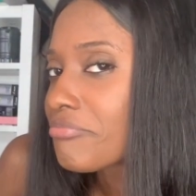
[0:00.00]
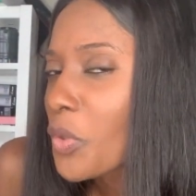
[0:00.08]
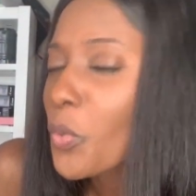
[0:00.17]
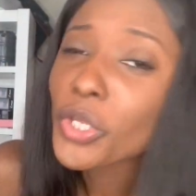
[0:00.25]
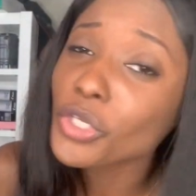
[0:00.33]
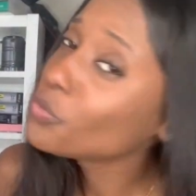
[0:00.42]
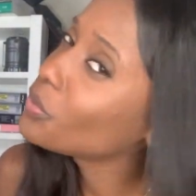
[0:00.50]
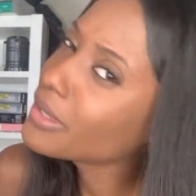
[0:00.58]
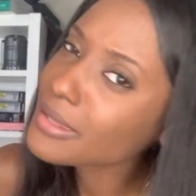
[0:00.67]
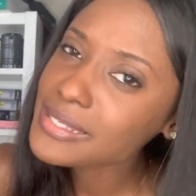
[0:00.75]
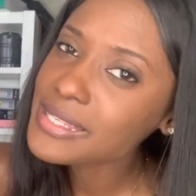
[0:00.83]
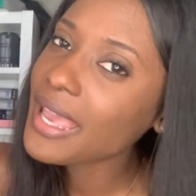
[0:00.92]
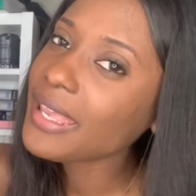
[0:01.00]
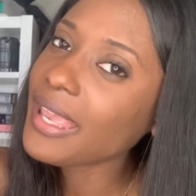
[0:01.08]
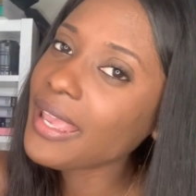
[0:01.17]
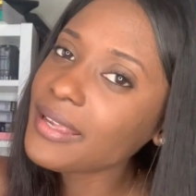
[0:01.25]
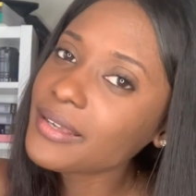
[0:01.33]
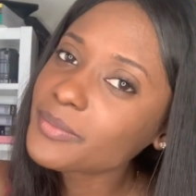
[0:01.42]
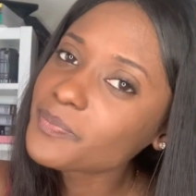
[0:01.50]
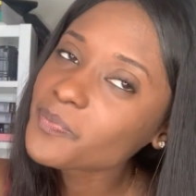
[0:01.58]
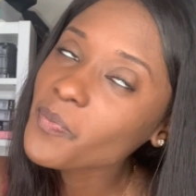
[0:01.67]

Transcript: What are you really saying?